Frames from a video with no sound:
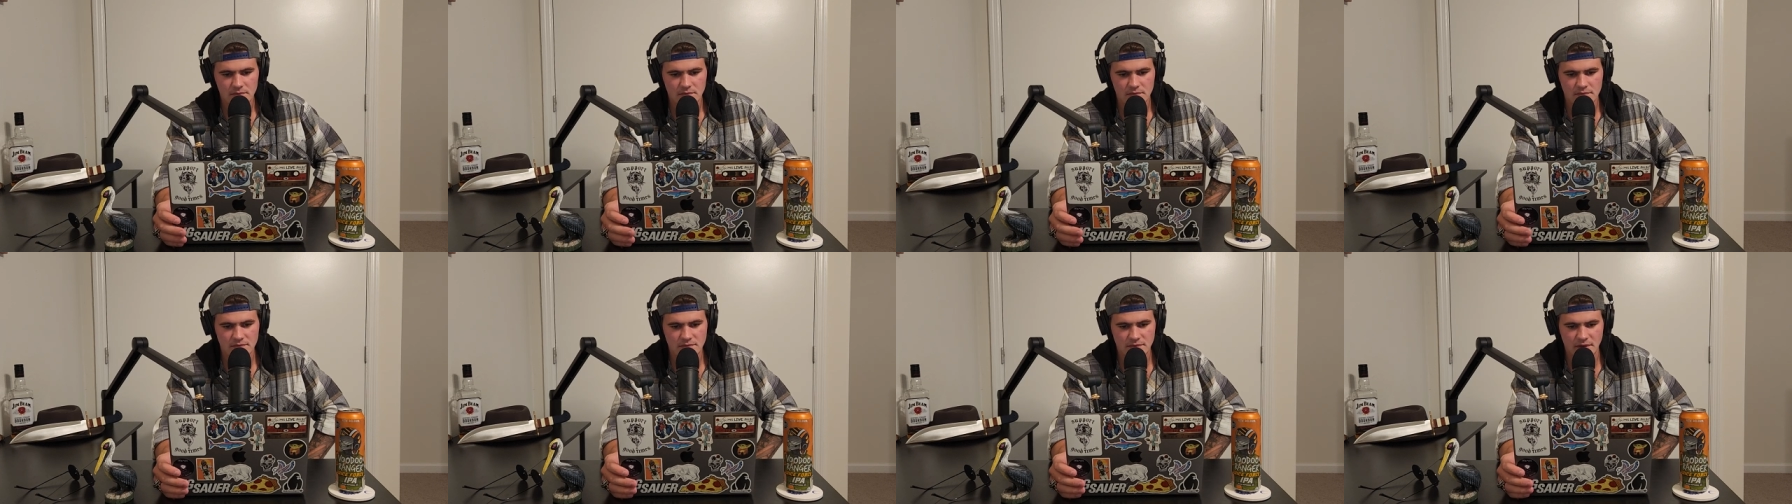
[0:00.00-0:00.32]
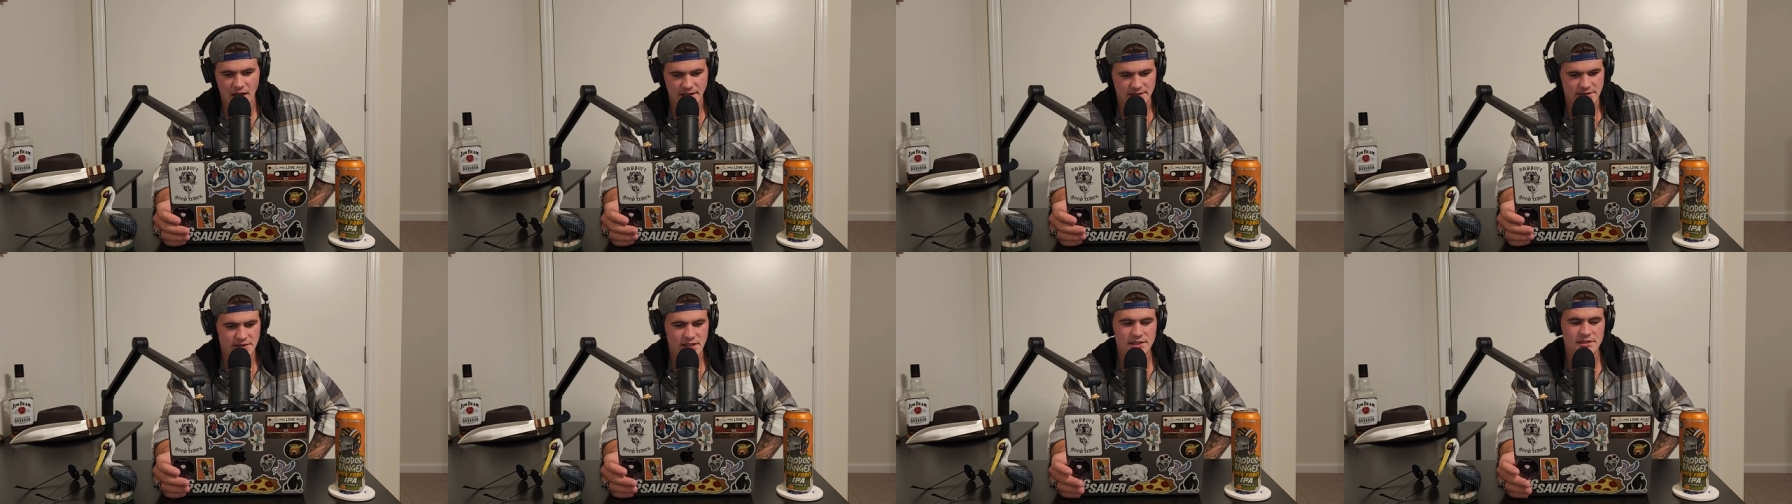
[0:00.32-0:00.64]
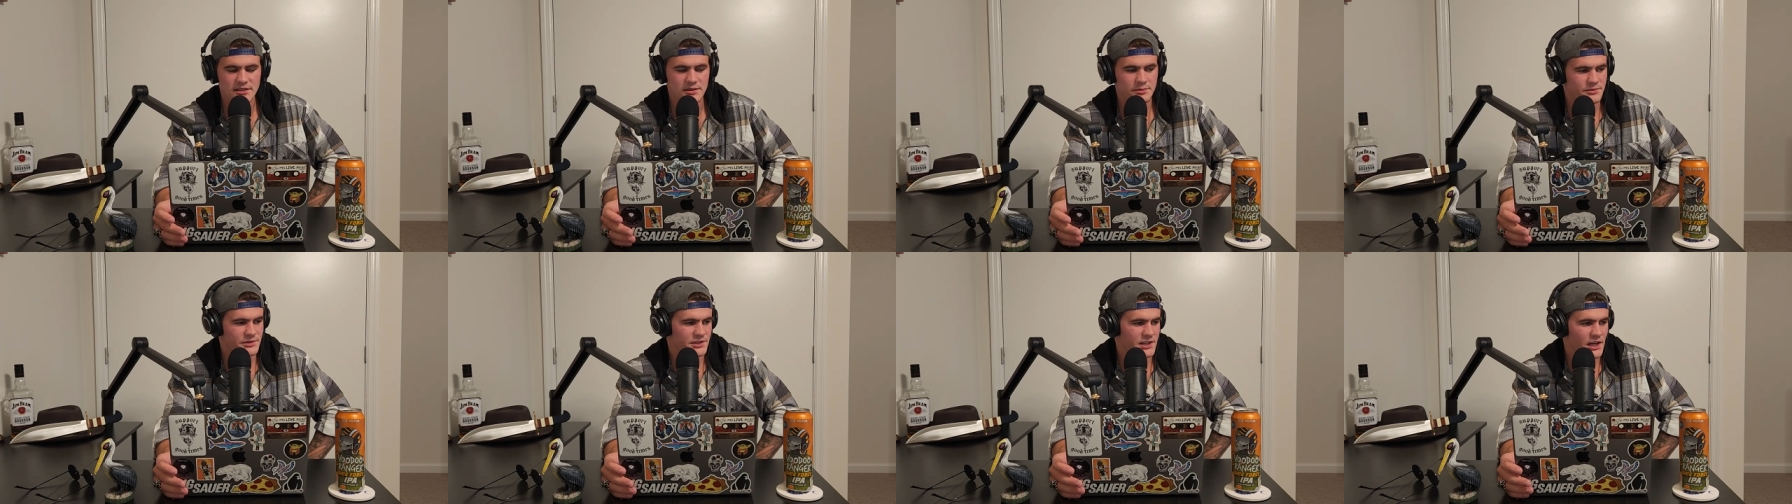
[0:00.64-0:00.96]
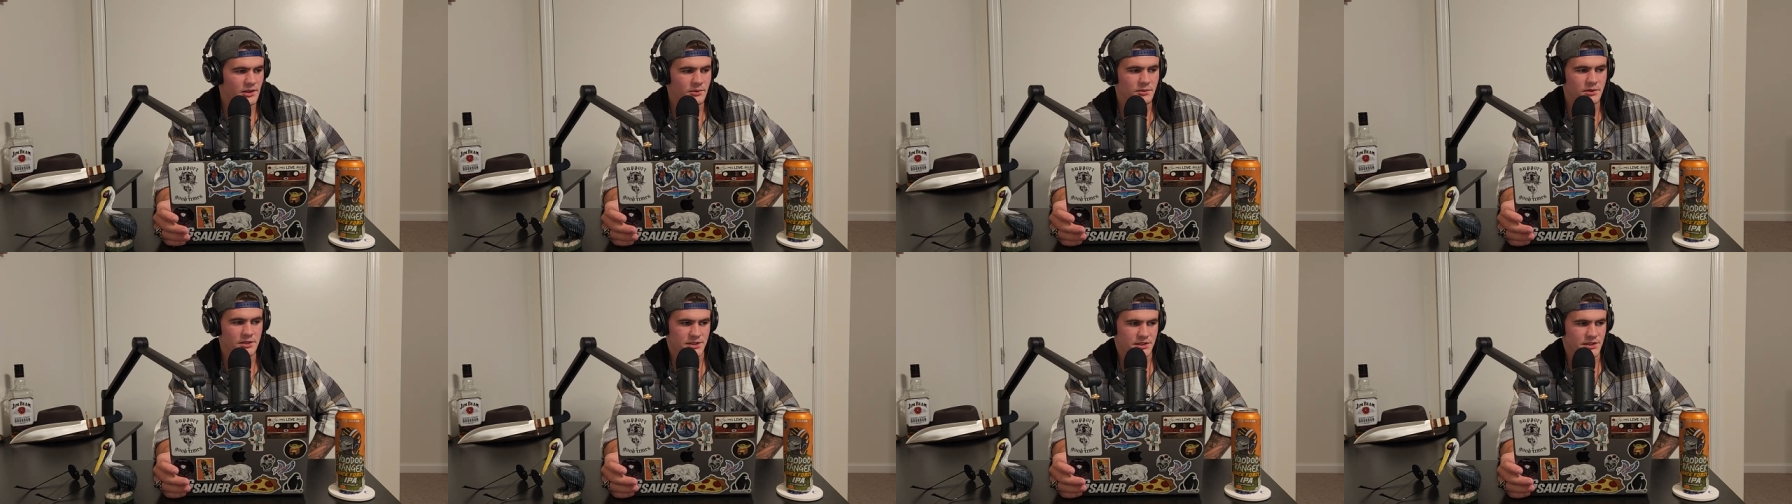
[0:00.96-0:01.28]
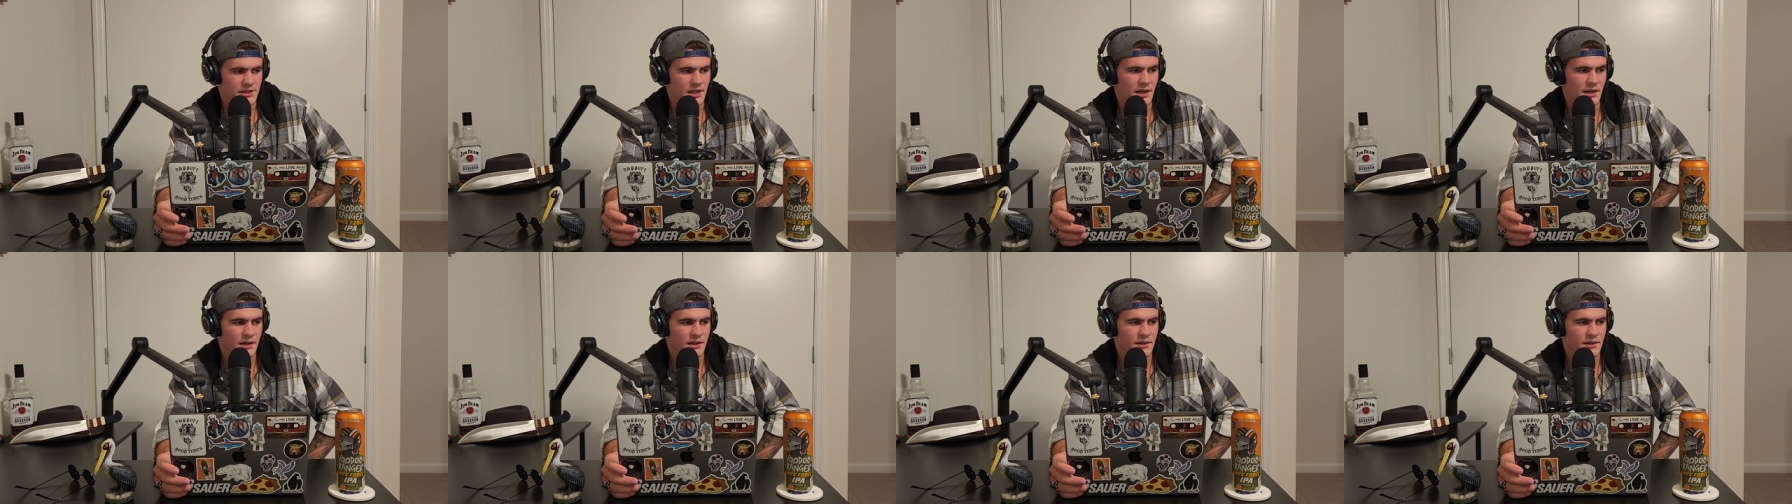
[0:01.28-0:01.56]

that's like some genuine shit.